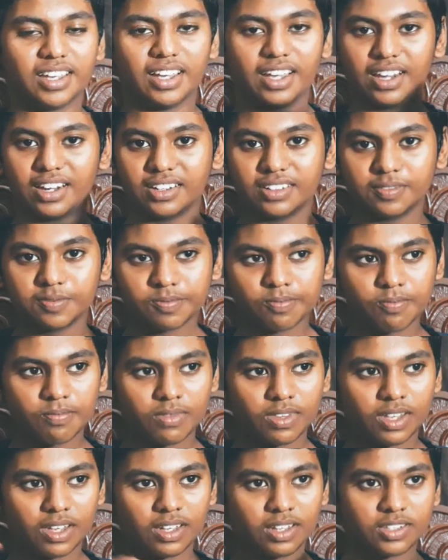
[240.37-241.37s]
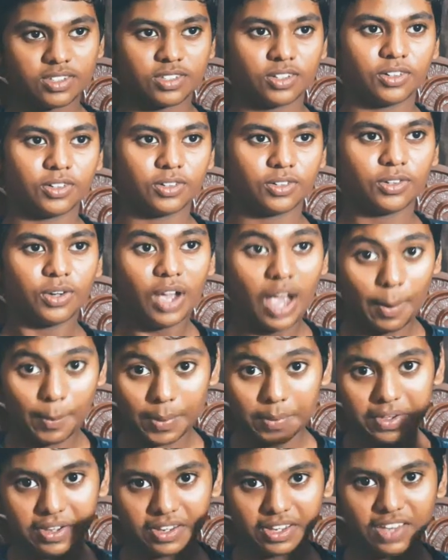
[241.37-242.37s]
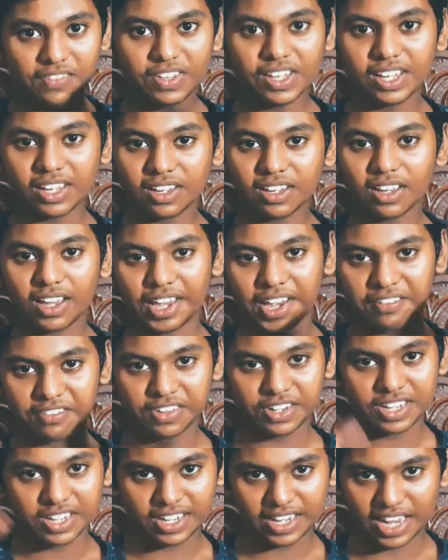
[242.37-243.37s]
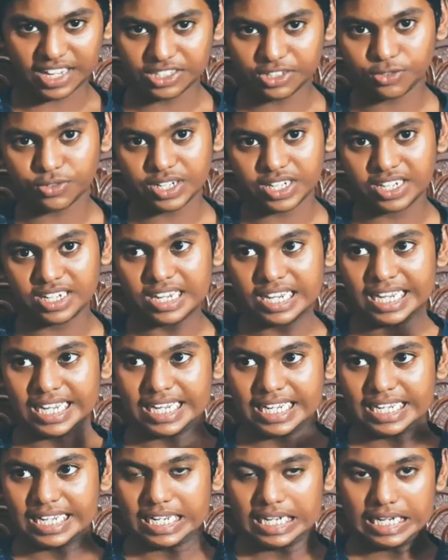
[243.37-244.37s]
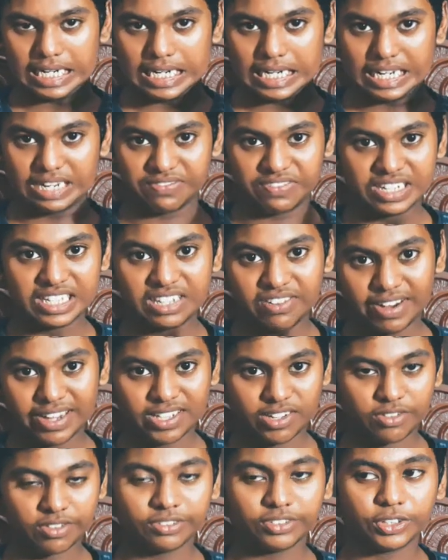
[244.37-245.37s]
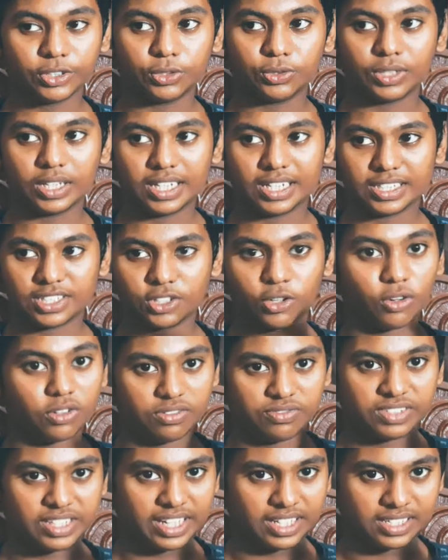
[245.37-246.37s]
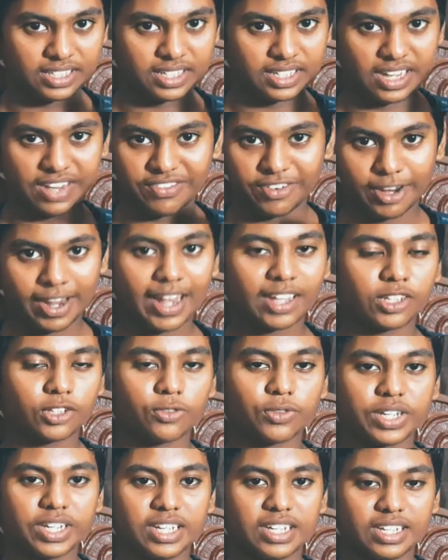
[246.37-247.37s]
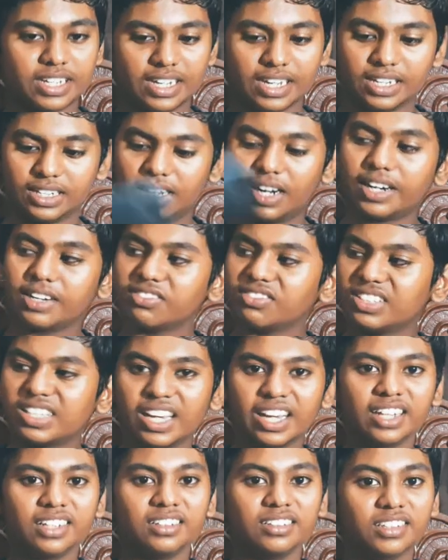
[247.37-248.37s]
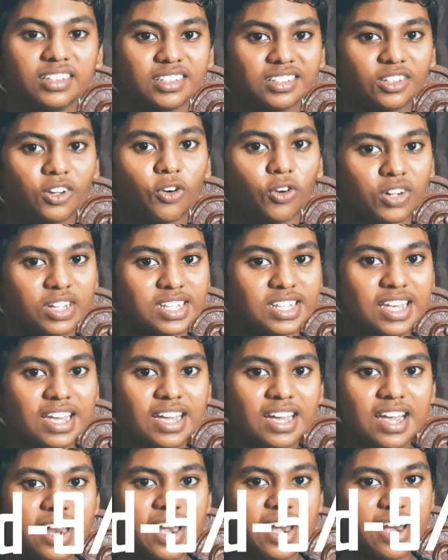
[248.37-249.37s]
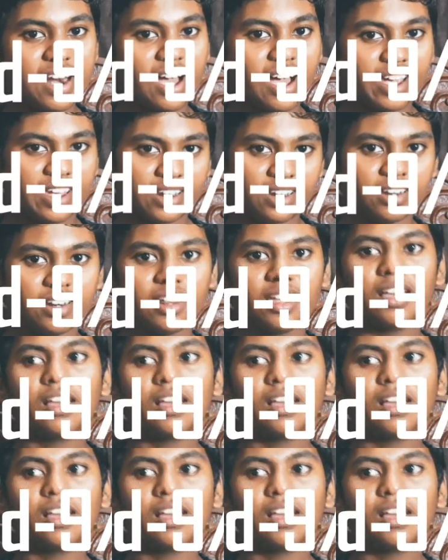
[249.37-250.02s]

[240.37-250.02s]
And so I'm going to be giving every device I review a score of 10 in every category, and out of 10, this score is 9.